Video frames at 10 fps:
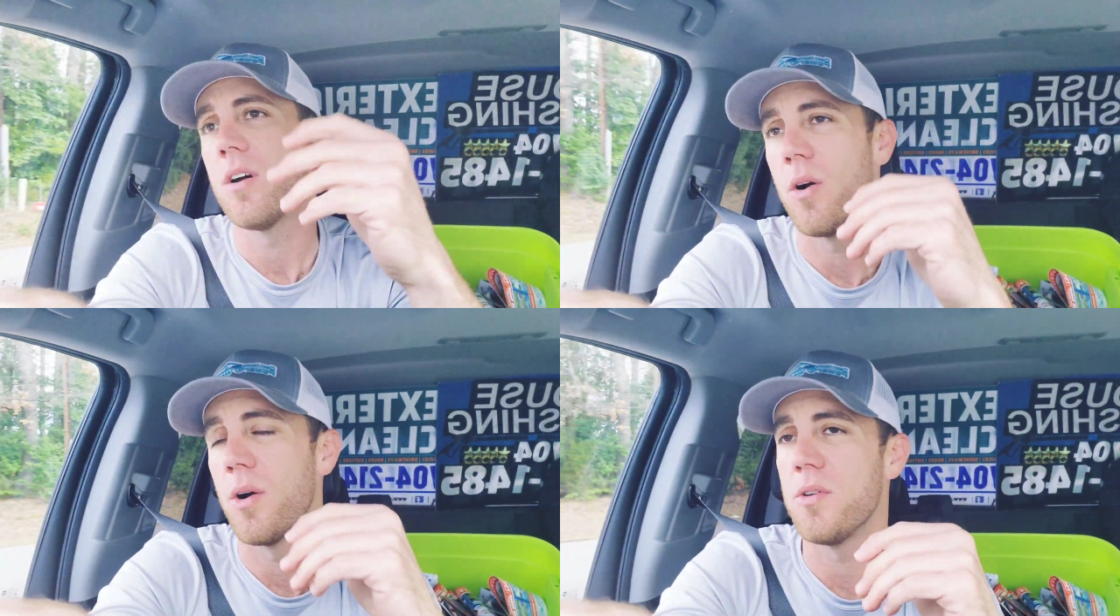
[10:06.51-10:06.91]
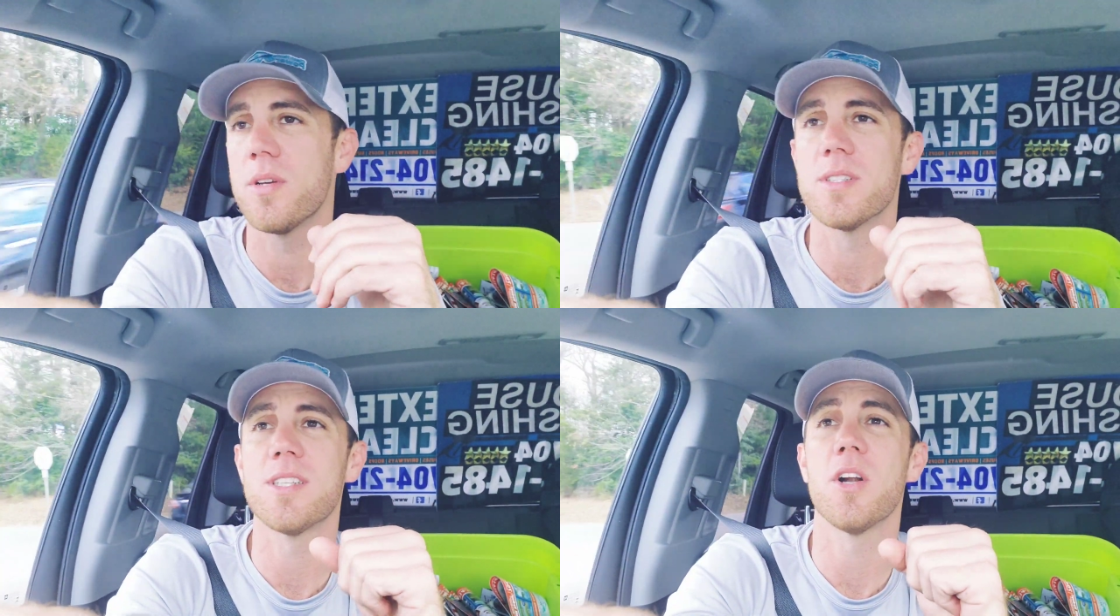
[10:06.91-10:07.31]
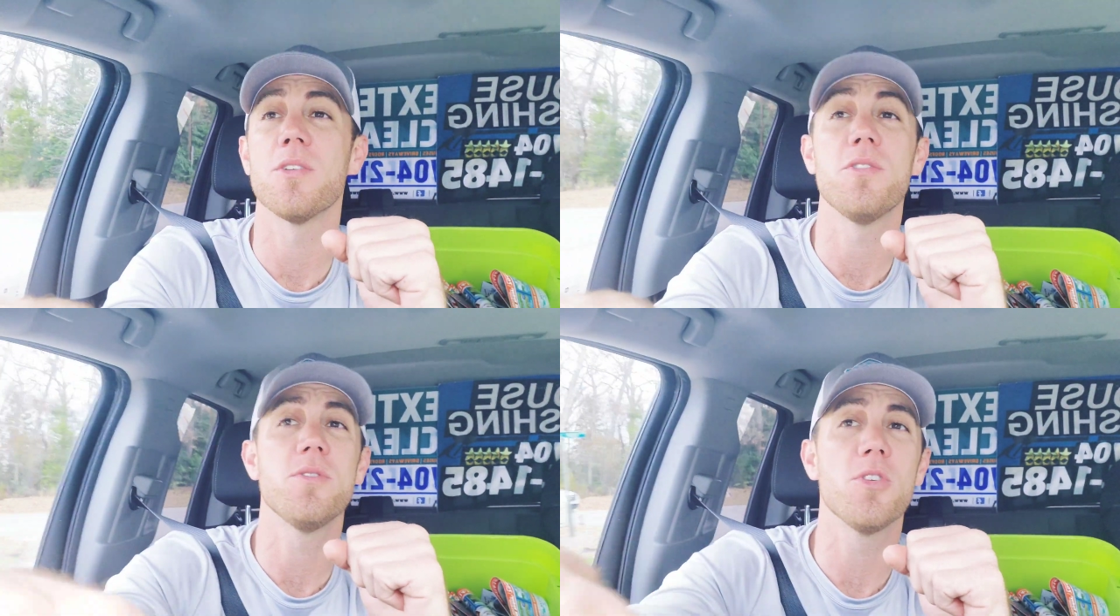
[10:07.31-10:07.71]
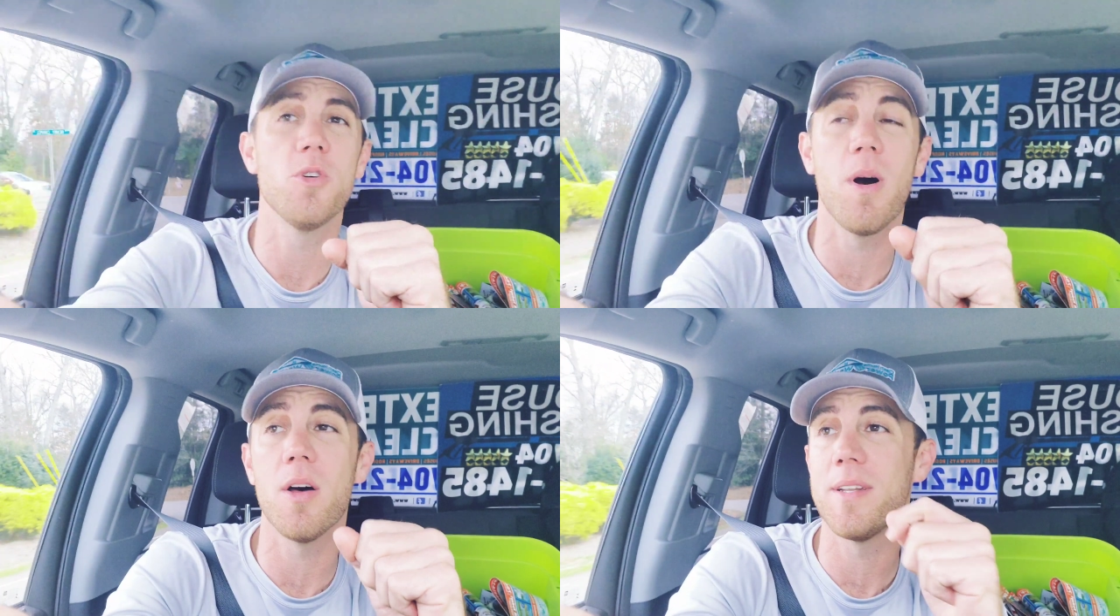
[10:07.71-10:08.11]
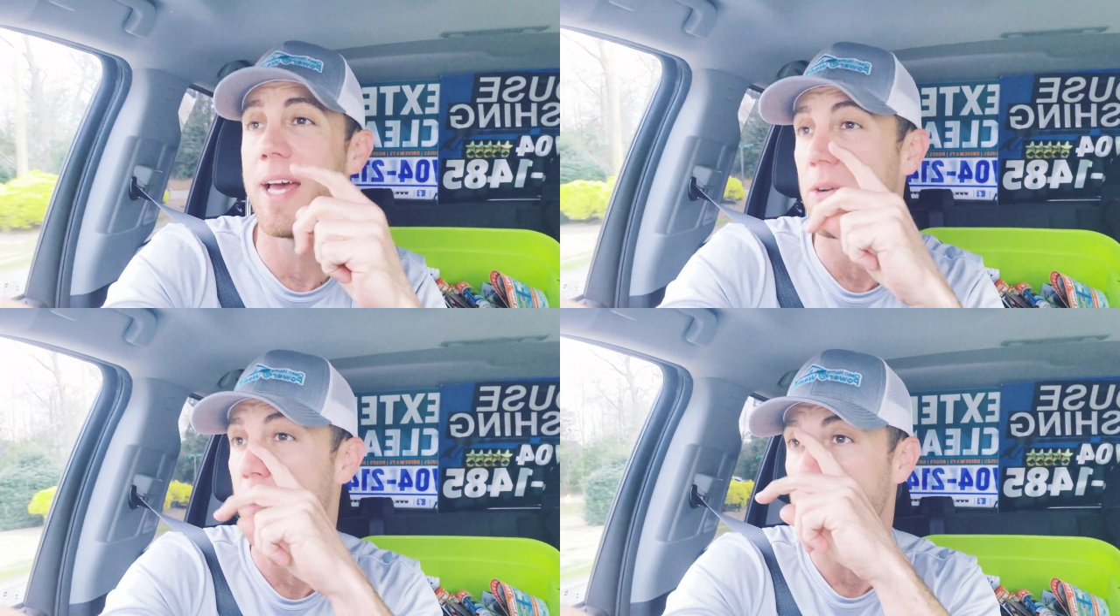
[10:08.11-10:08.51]
or you can sit on YouTube all
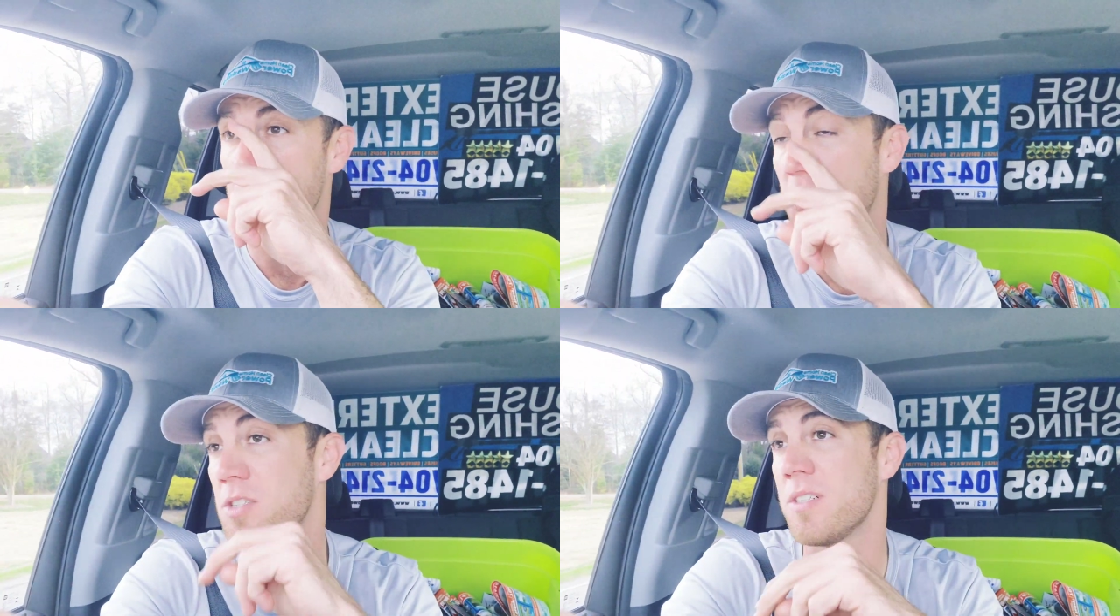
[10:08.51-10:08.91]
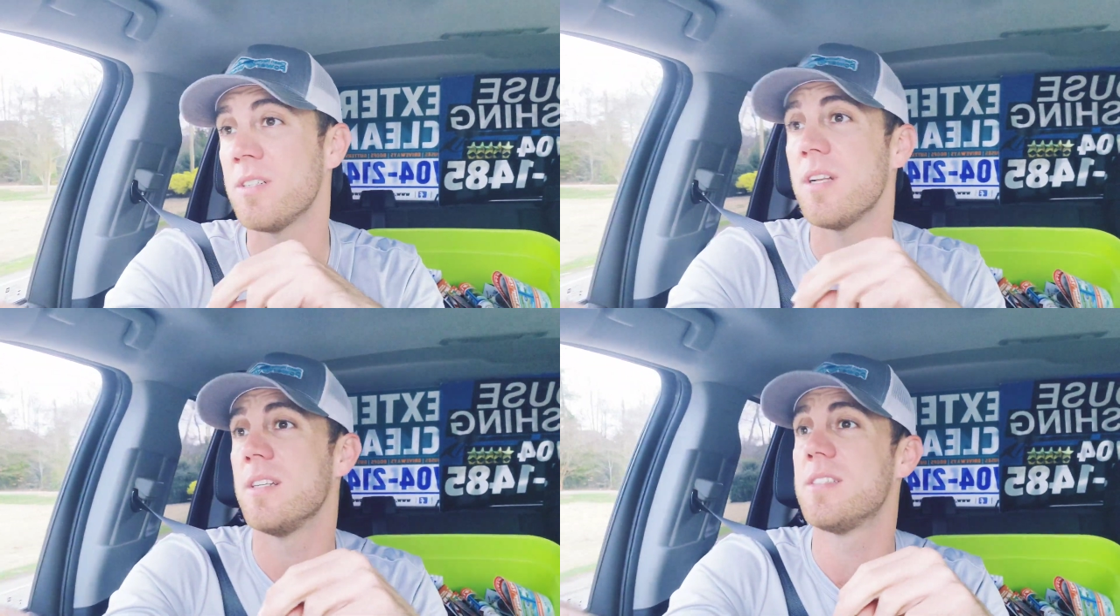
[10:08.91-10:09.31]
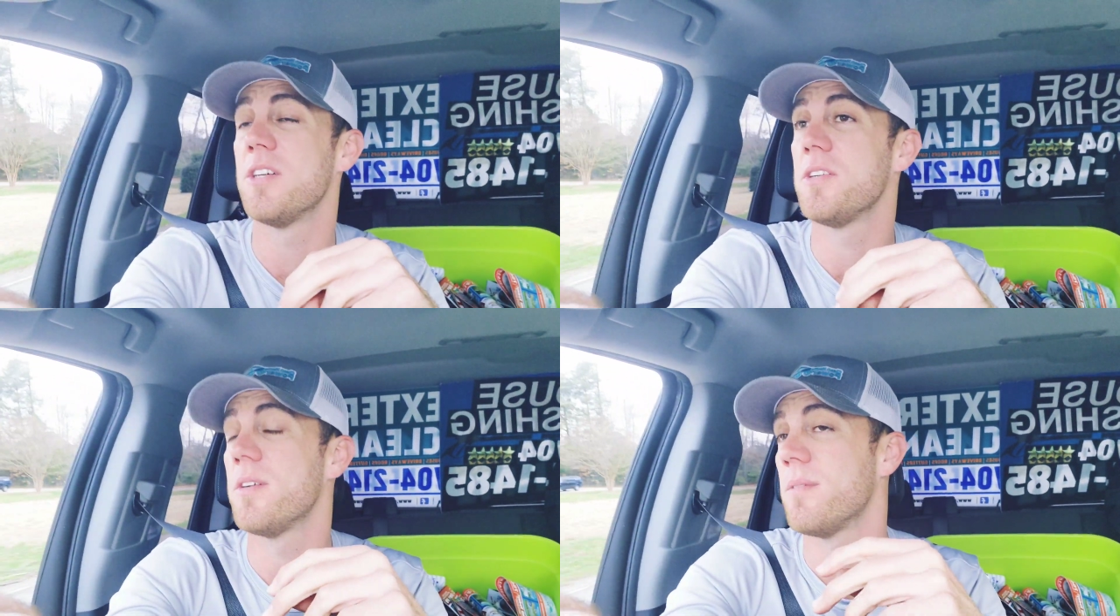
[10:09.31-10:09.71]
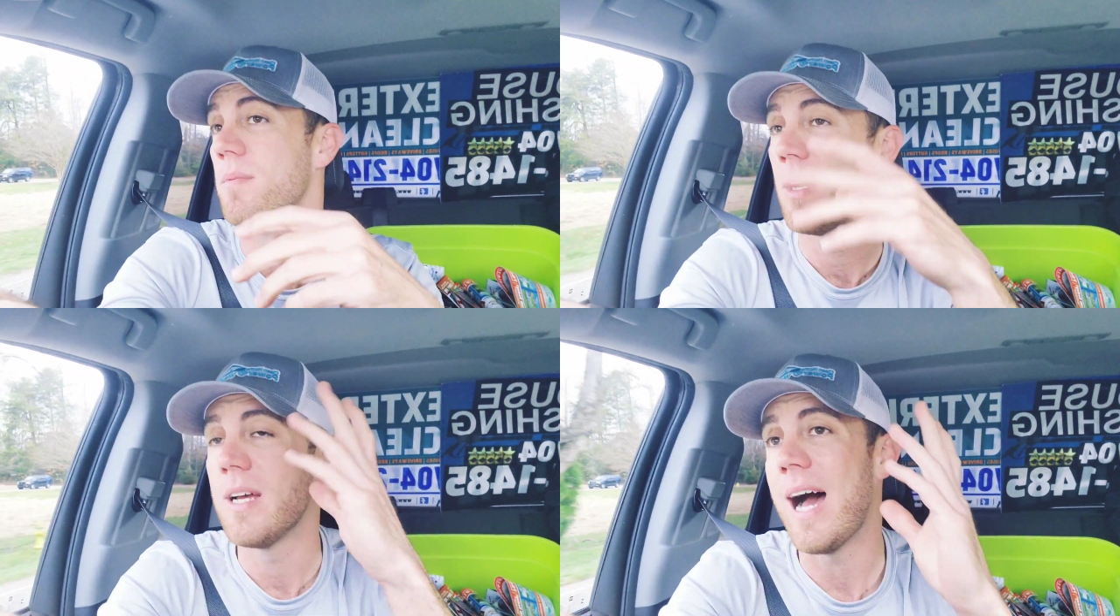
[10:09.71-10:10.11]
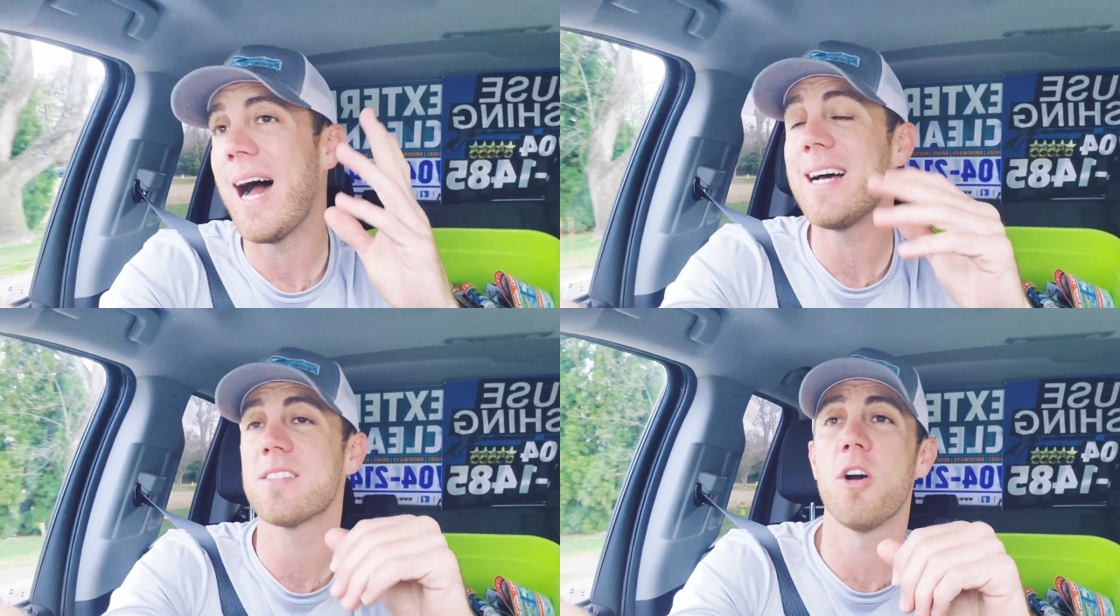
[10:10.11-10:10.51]
day researching until your
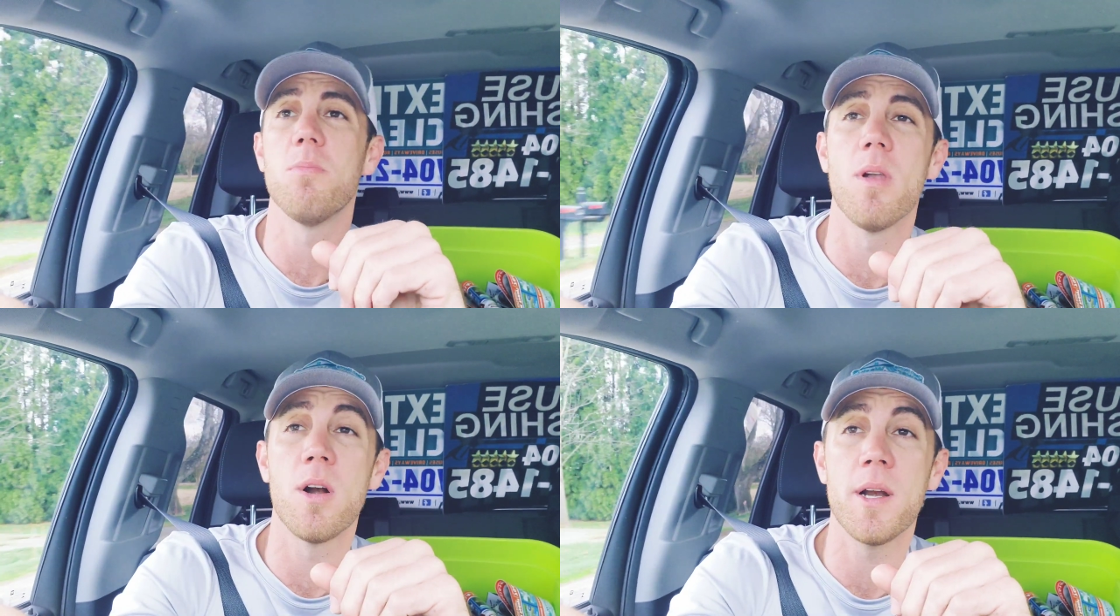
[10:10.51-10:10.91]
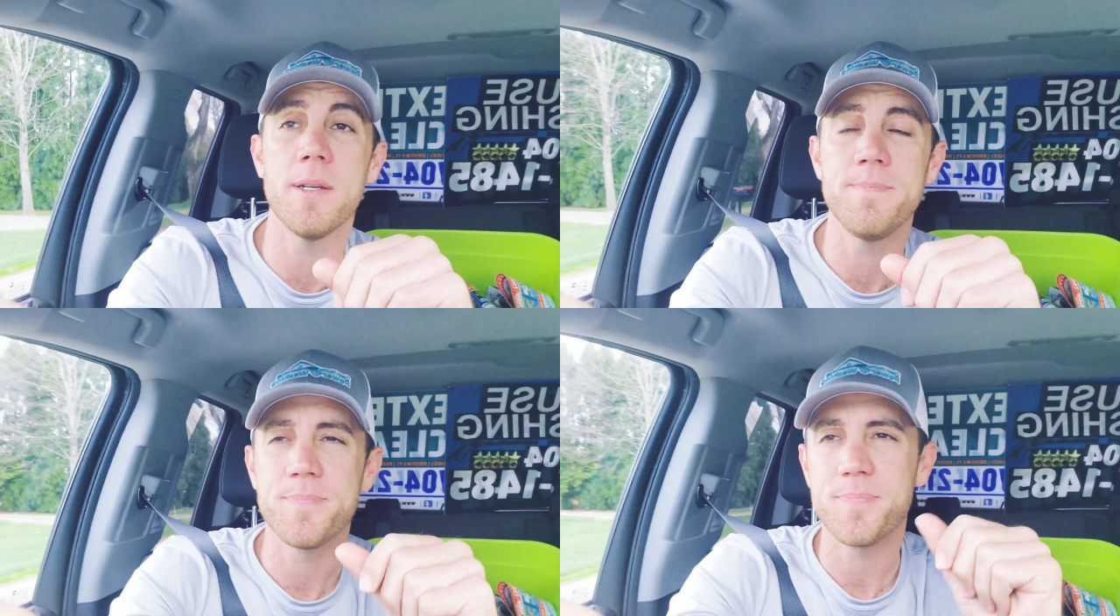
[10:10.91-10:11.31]
eyes go blurry,